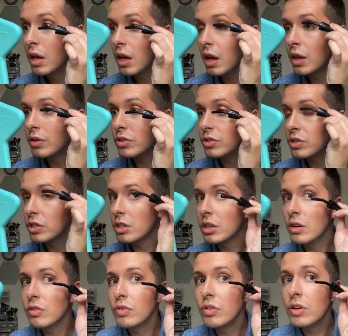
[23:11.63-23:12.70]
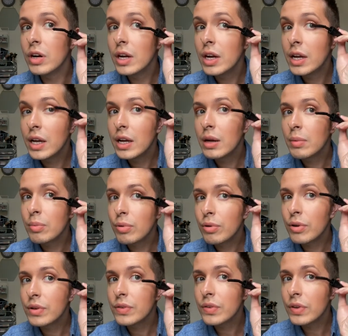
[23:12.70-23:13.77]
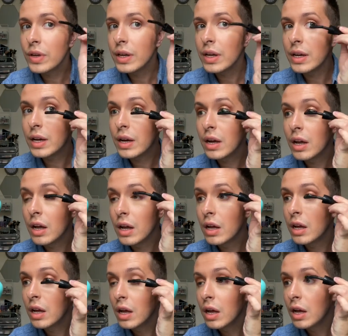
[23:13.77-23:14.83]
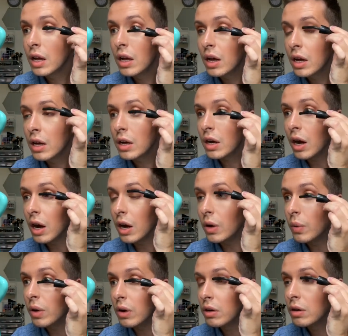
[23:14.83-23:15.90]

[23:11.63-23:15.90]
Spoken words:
and just do a really pretty coat.